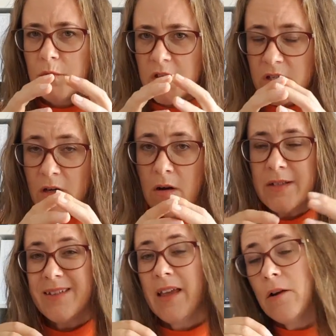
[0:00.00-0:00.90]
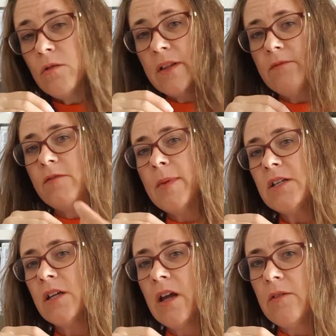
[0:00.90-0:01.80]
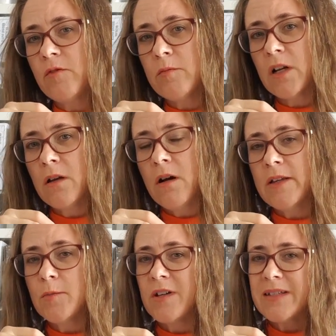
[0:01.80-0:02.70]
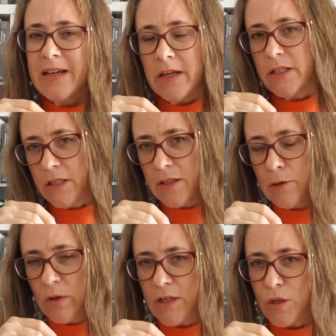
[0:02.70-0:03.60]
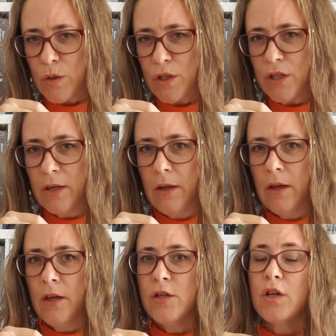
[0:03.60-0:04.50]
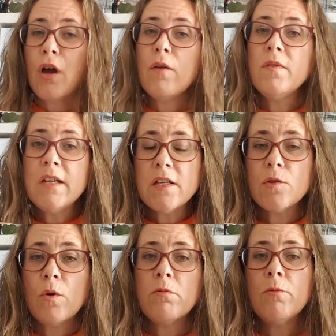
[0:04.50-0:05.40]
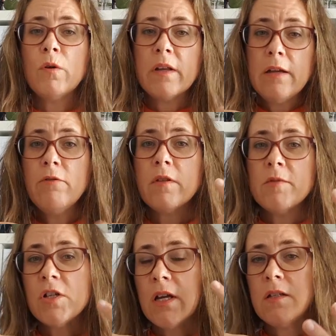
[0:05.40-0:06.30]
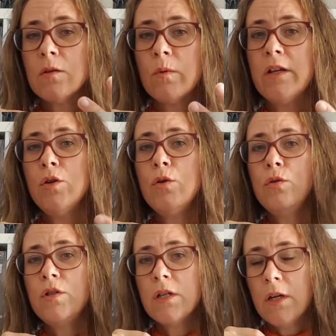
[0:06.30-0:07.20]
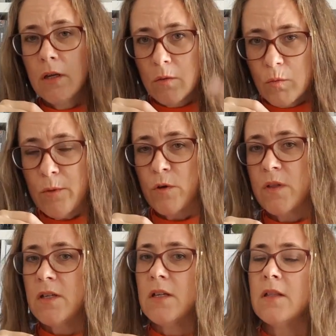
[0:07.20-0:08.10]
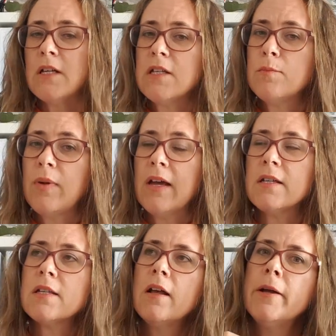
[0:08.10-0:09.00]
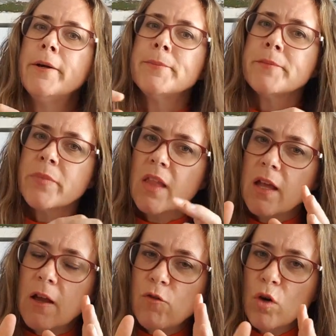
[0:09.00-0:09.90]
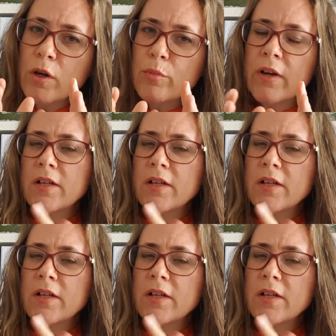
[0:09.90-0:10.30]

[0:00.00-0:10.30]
designed, and that all the information came from the clients because they had done their research to go, this is what we want, here are the machines that we use, we want this in this space. If you're going to put